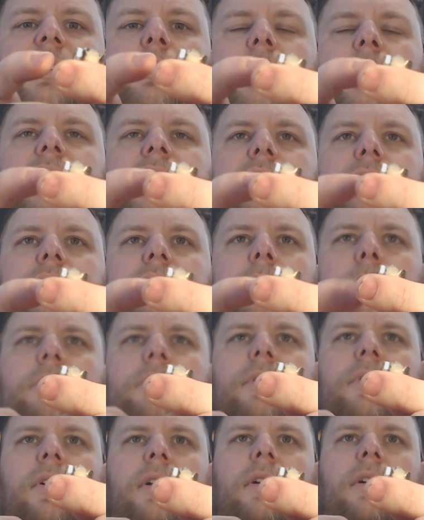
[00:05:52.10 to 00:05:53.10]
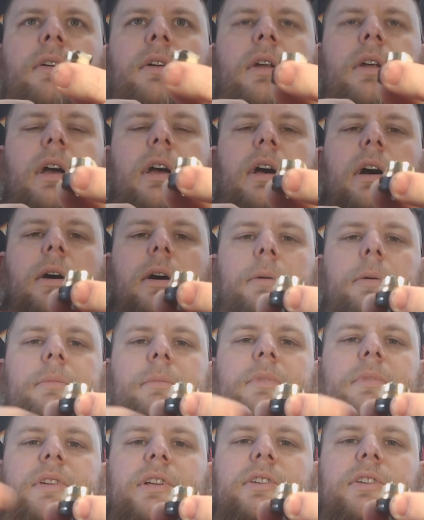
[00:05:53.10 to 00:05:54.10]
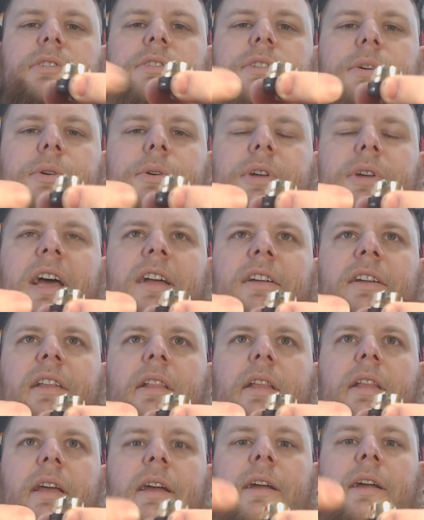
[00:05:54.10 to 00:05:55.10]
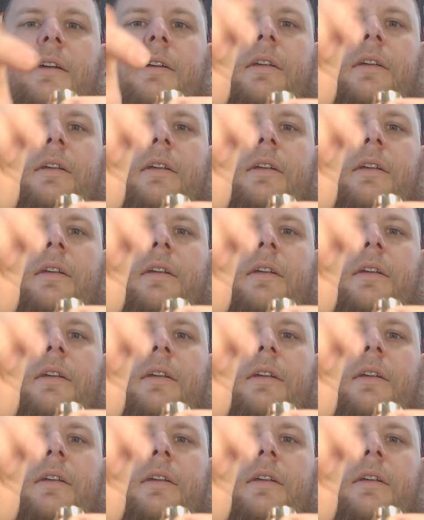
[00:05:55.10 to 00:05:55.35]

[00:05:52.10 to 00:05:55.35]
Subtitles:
your screws are. So you screw down in there,